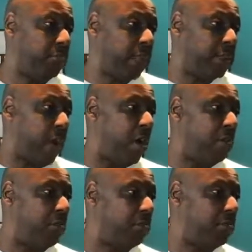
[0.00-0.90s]
That's
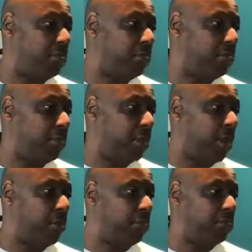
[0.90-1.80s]
all. You
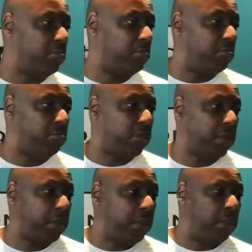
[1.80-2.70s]
know, no, because I
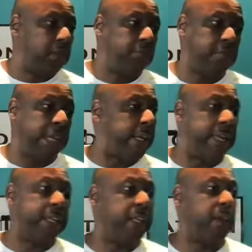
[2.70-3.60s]
I was like, and
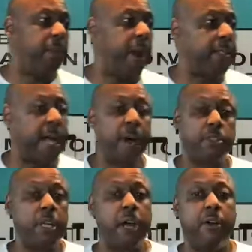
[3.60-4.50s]
that he didn't compare it to
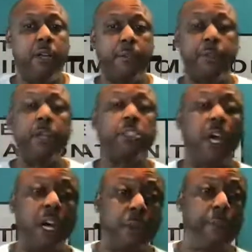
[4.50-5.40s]
ours. No, there's
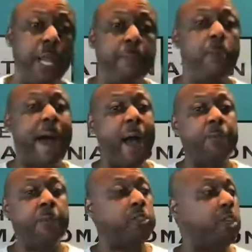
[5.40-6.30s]
other people
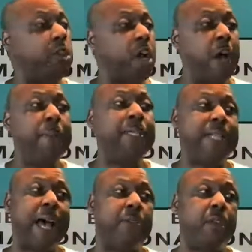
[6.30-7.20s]
out there, there's other
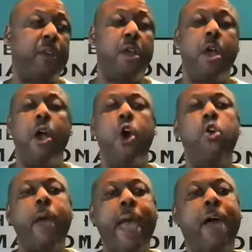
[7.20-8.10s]
companies out there
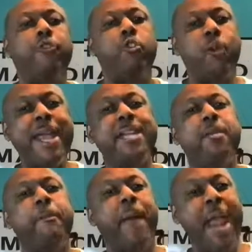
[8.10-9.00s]
who have great
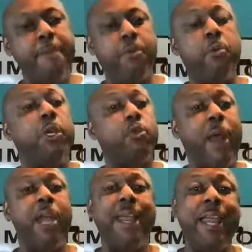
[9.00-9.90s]
paper with
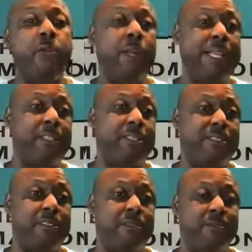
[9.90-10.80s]
great ink
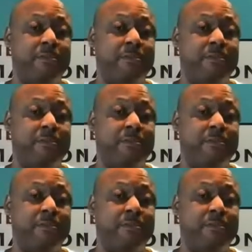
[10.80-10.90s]
releases